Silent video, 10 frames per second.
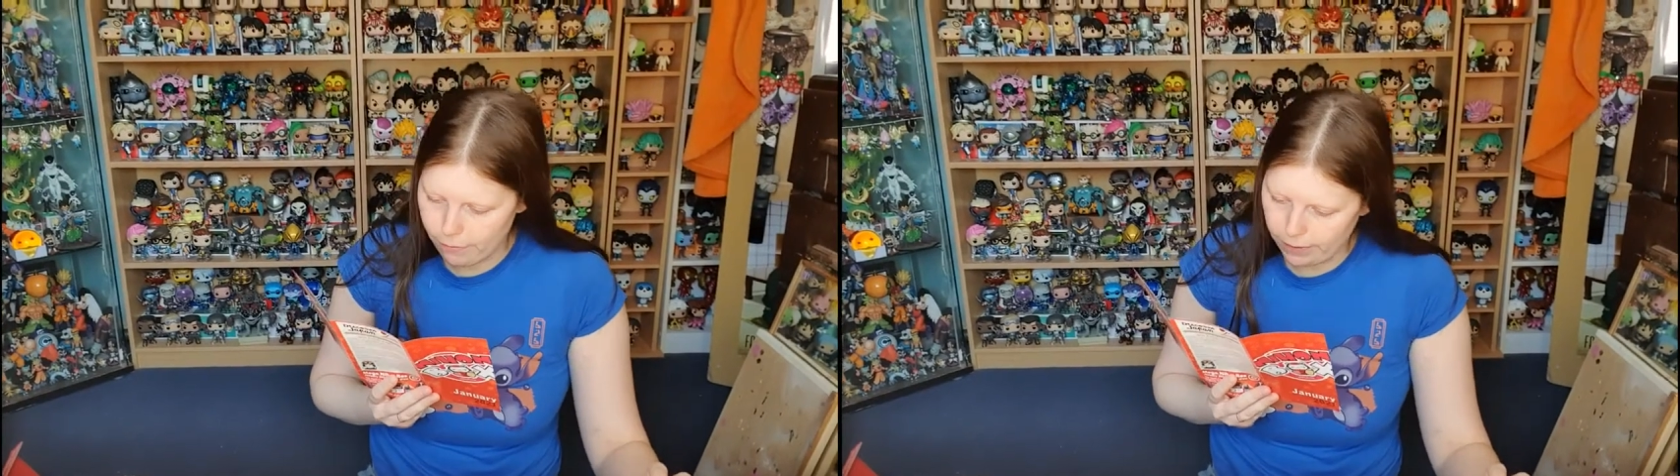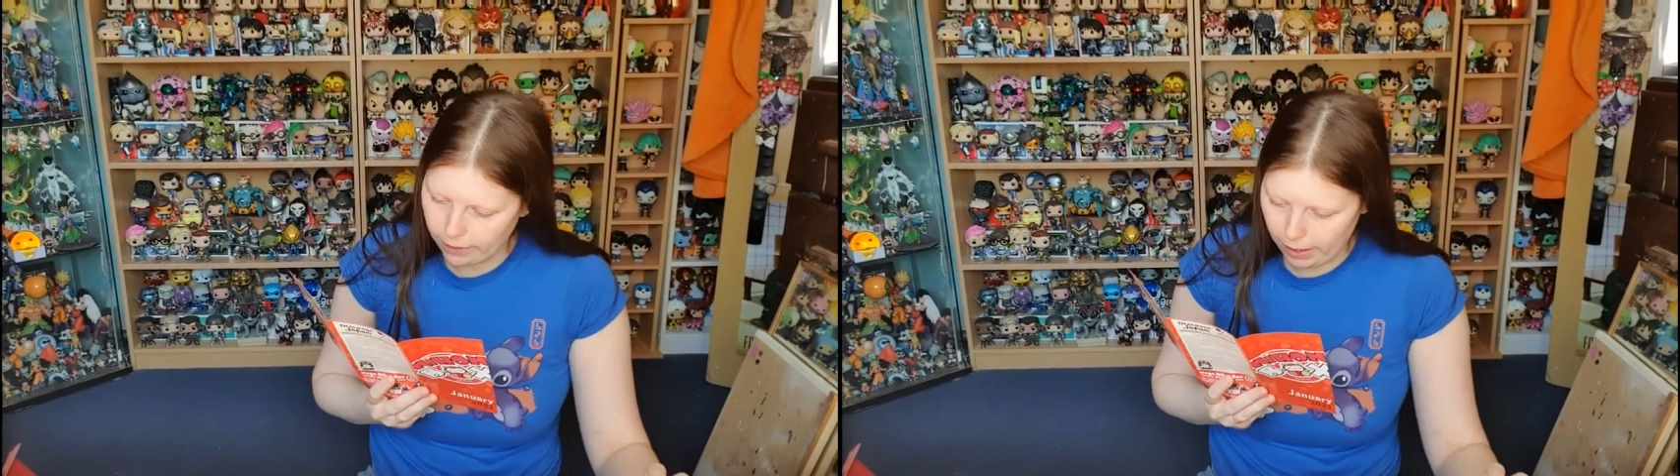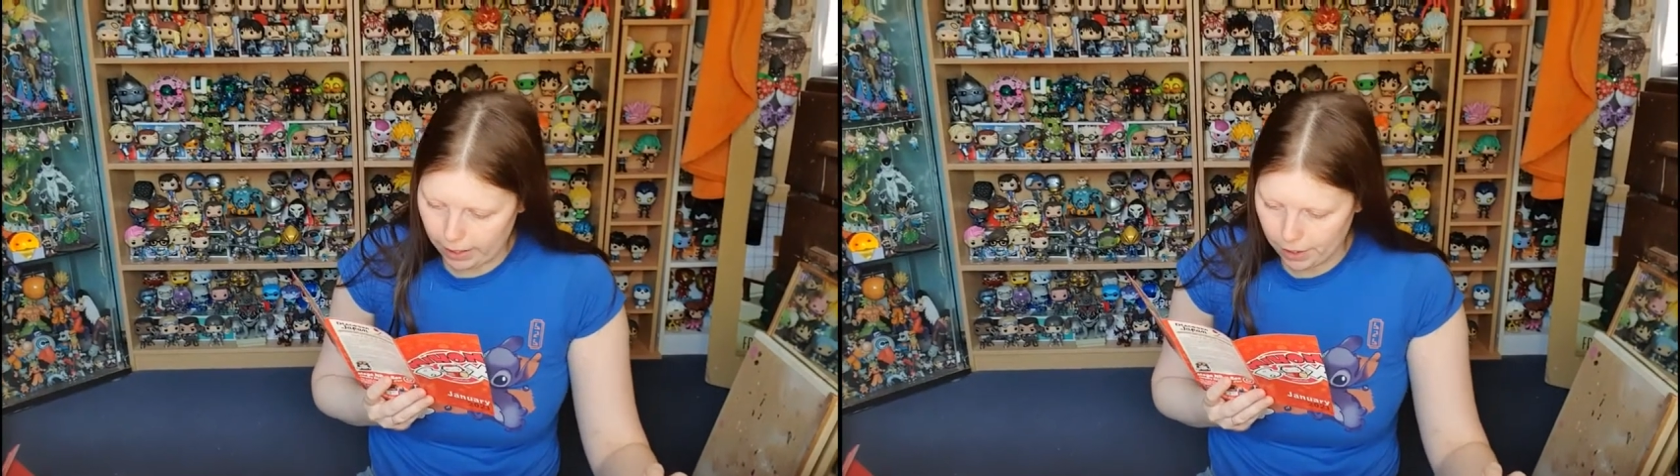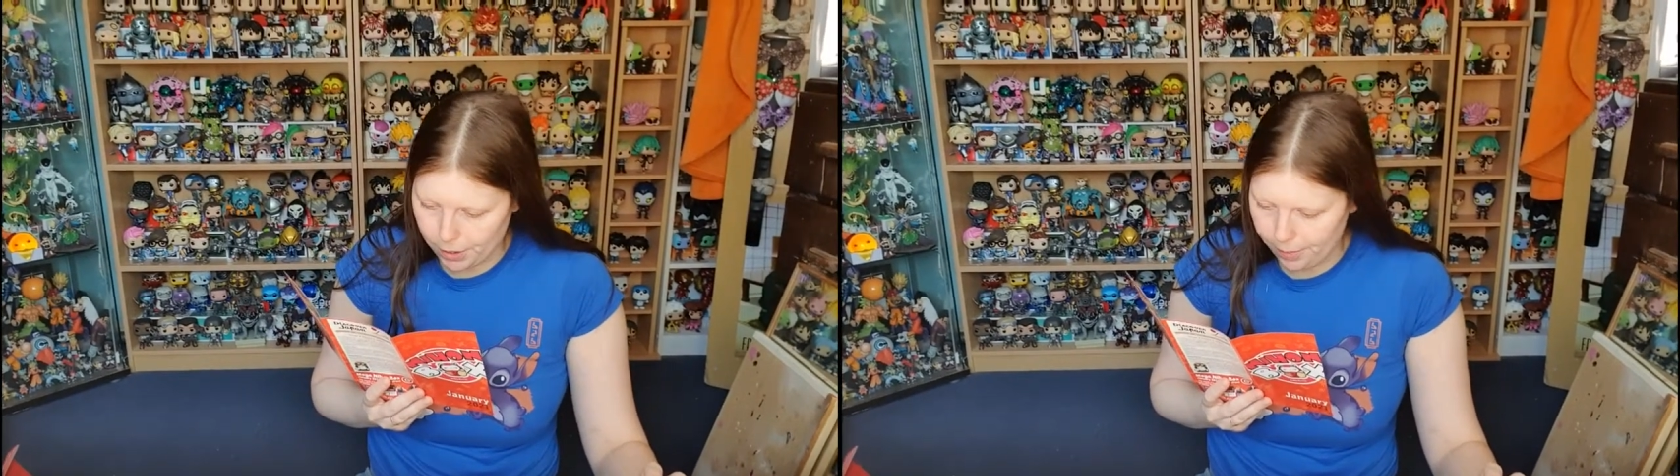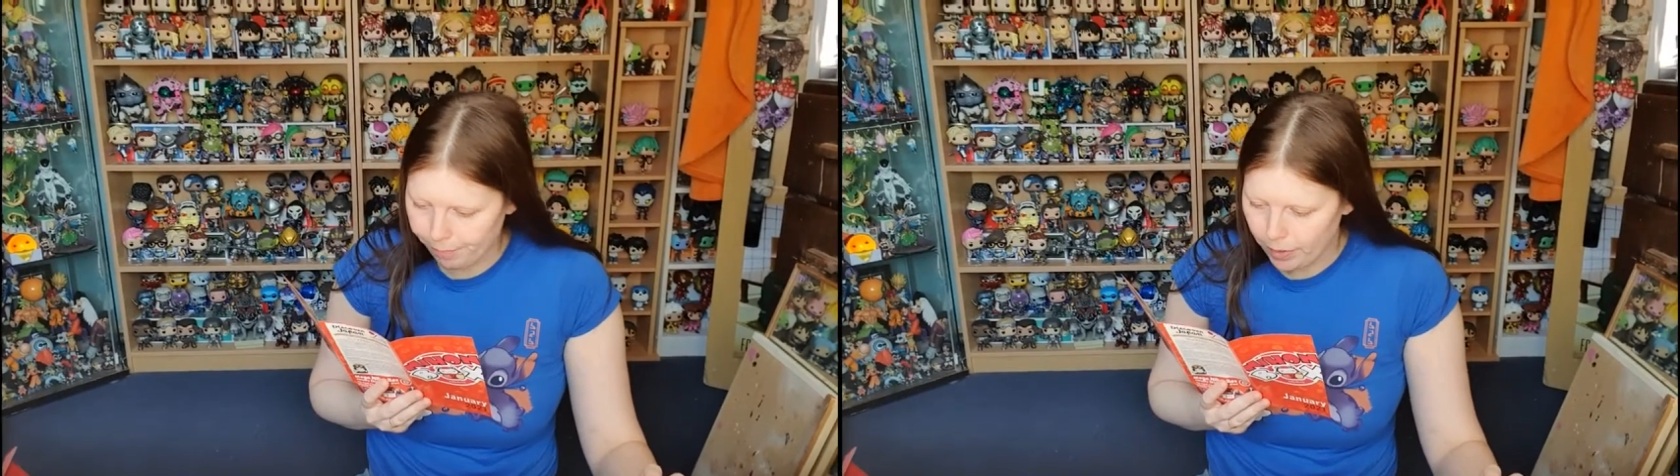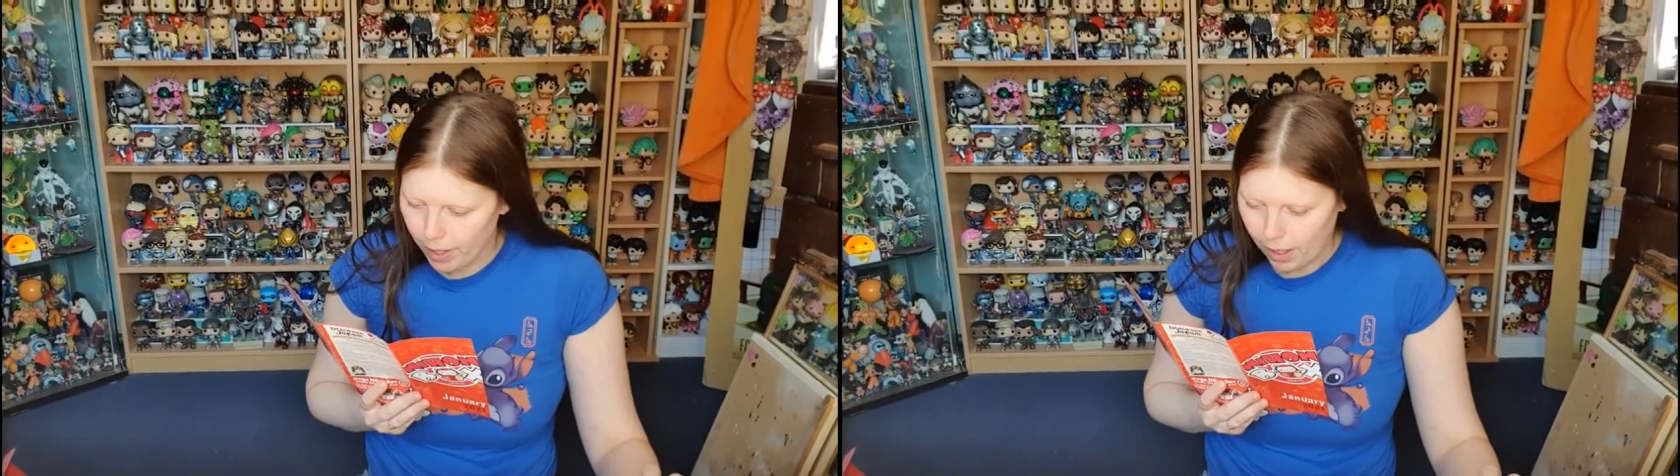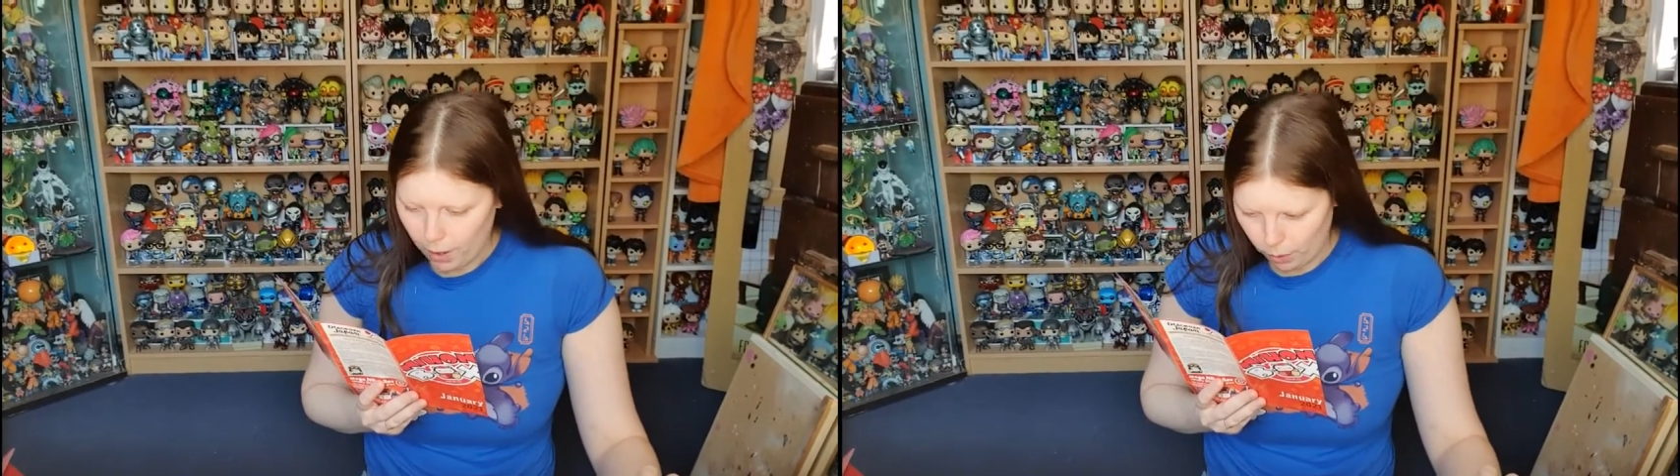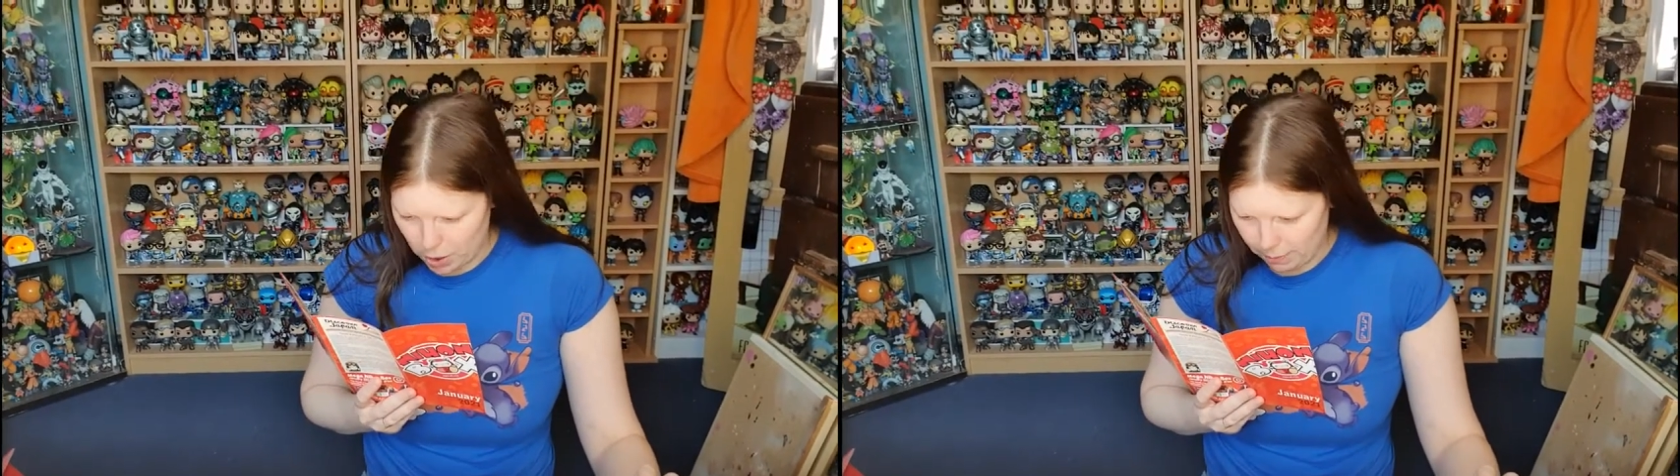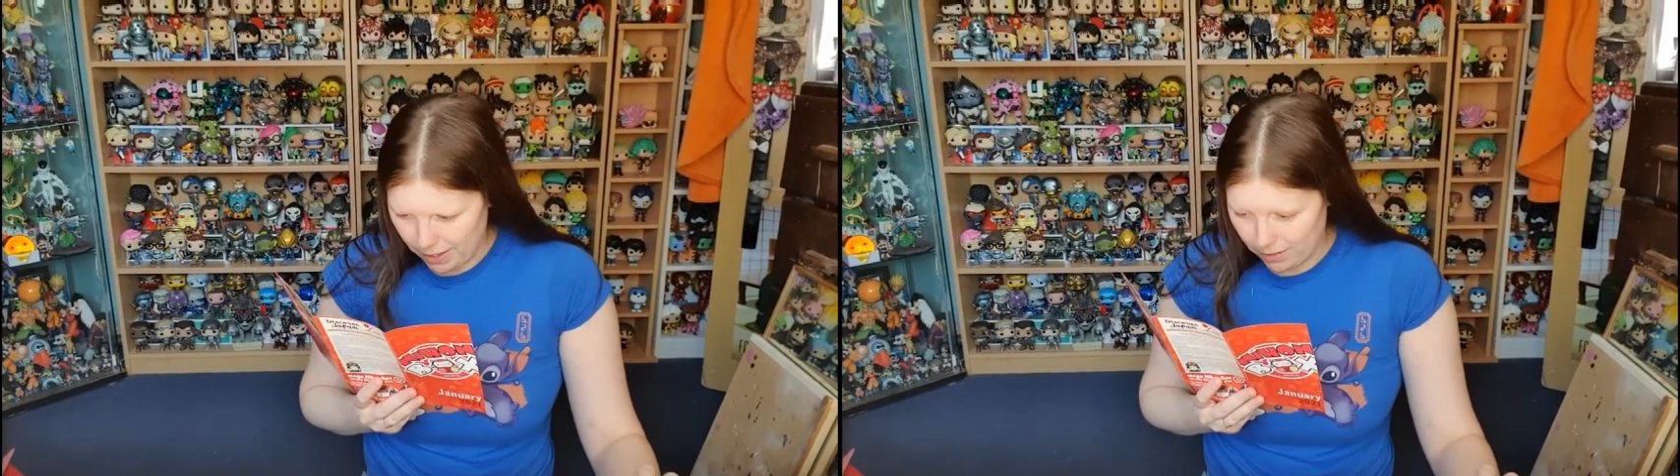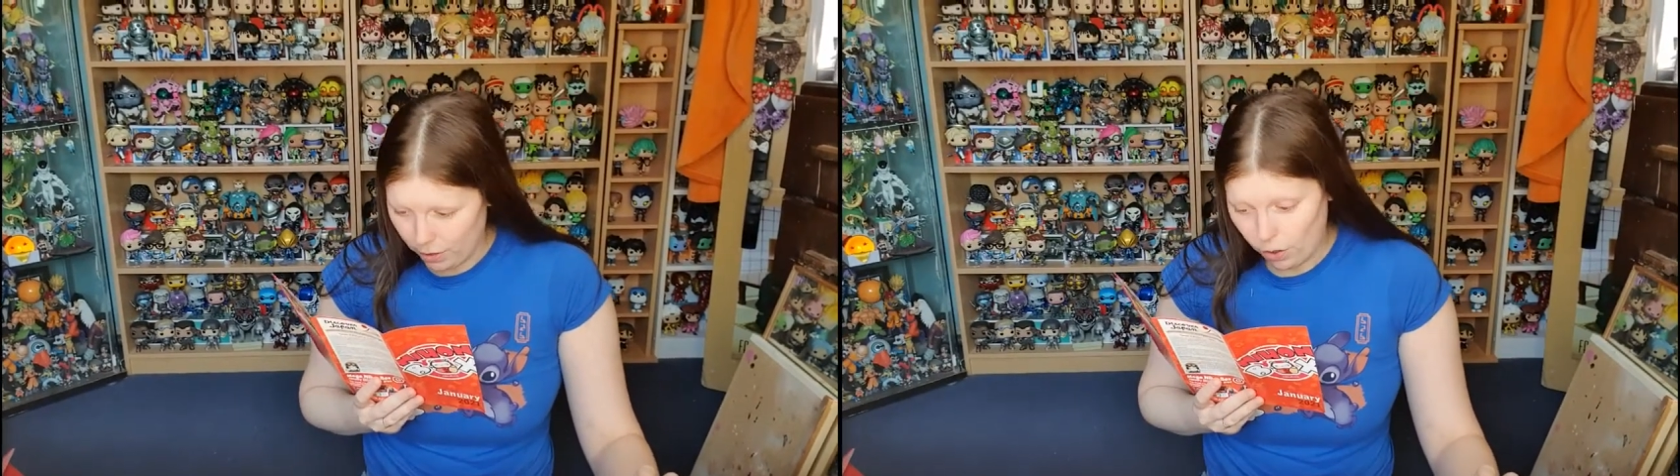figure collection, which
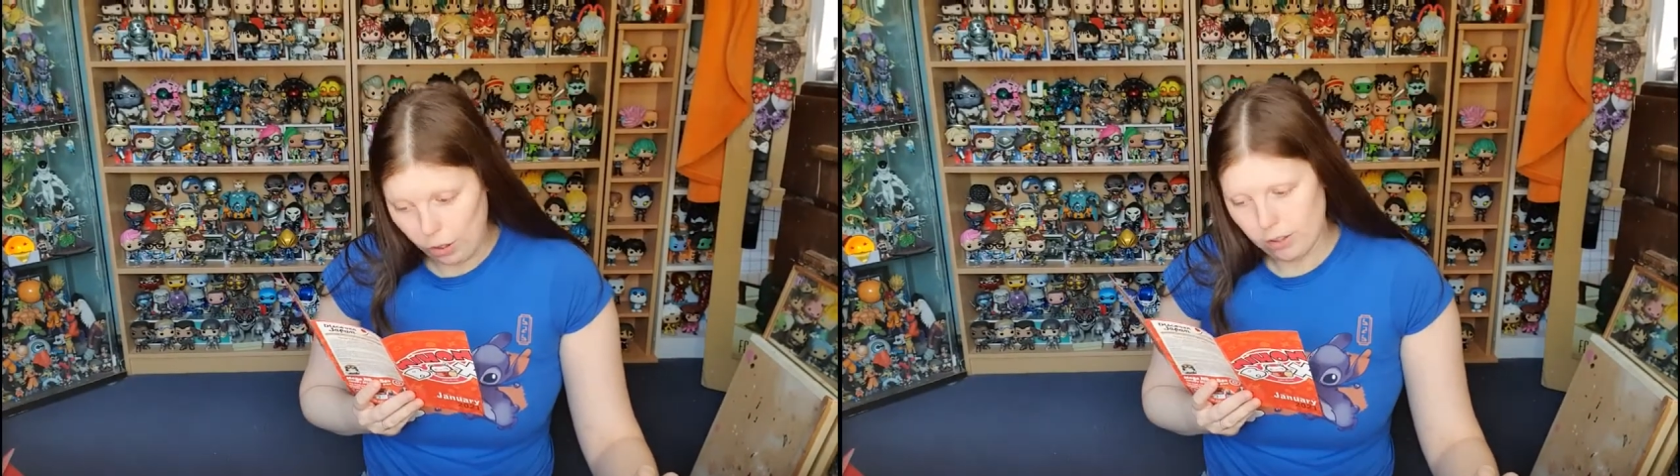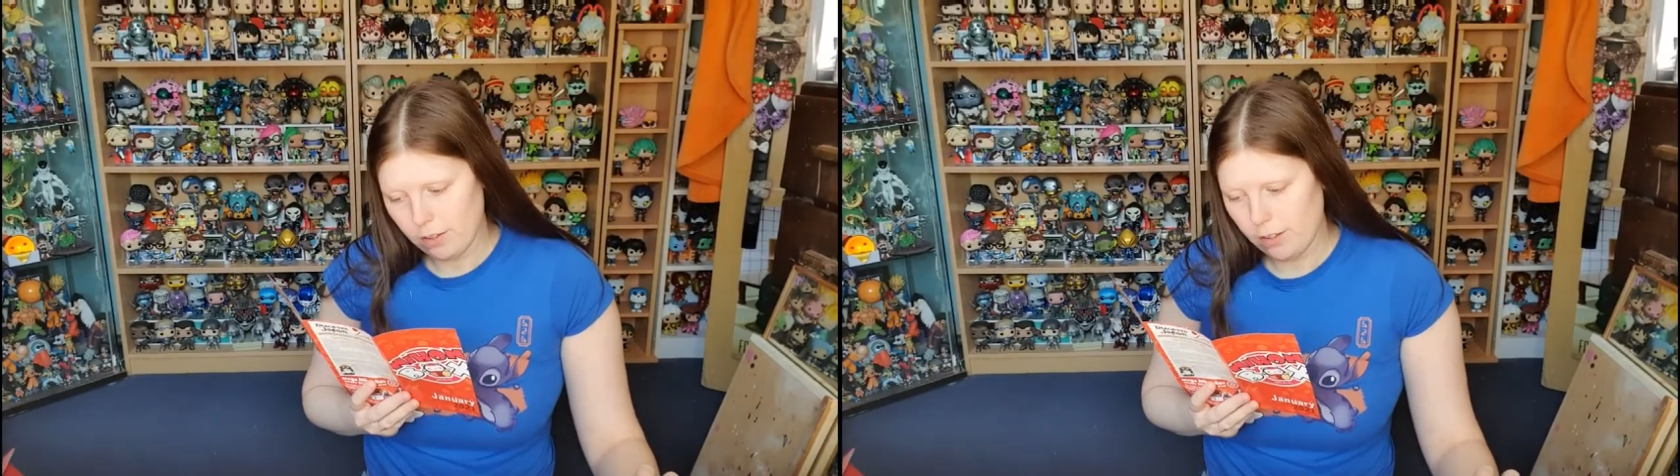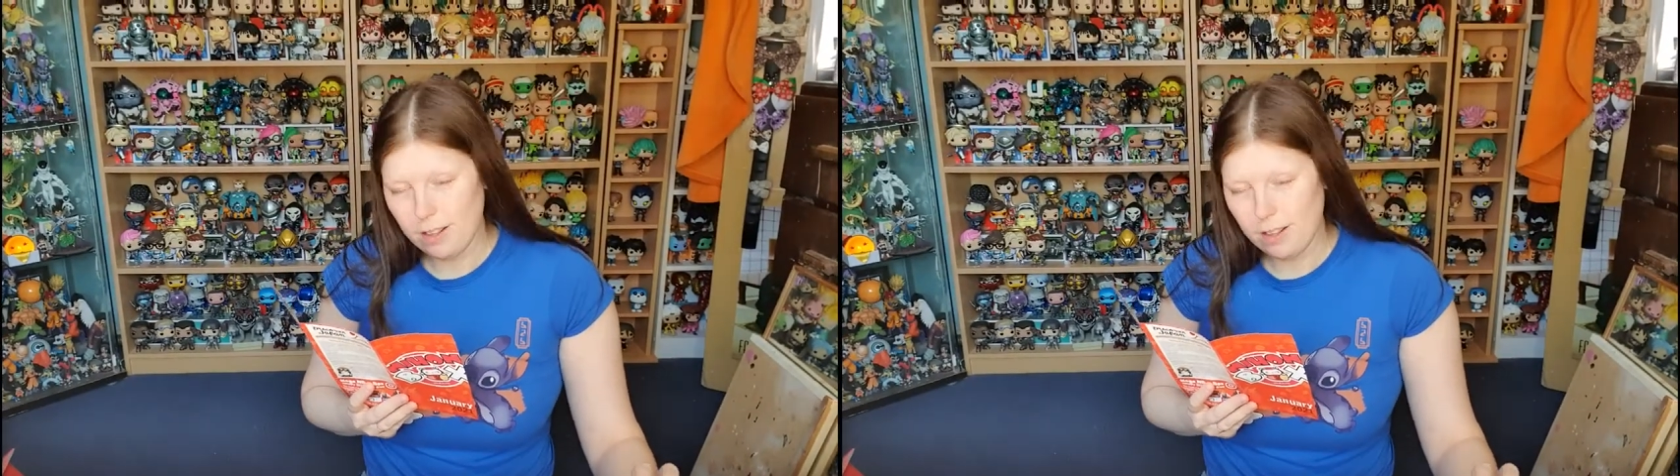means hooked.